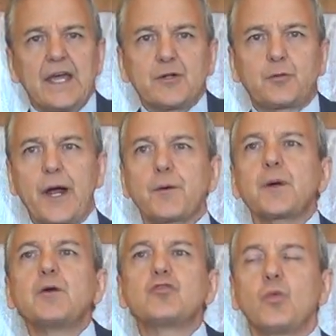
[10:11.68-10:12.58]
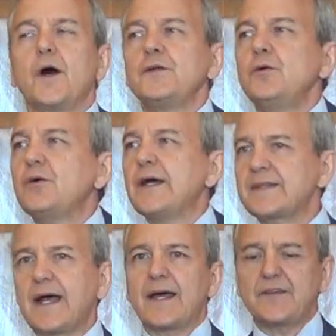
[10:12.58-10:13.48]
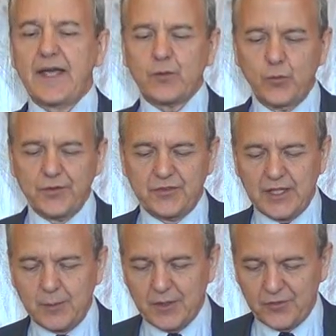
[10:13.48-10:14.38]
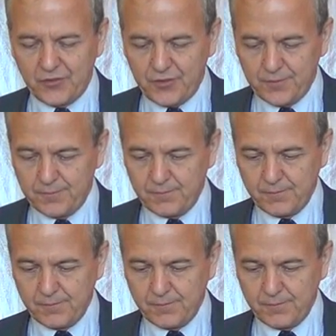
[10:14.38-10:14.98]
And Gregory was one who had contact with demons.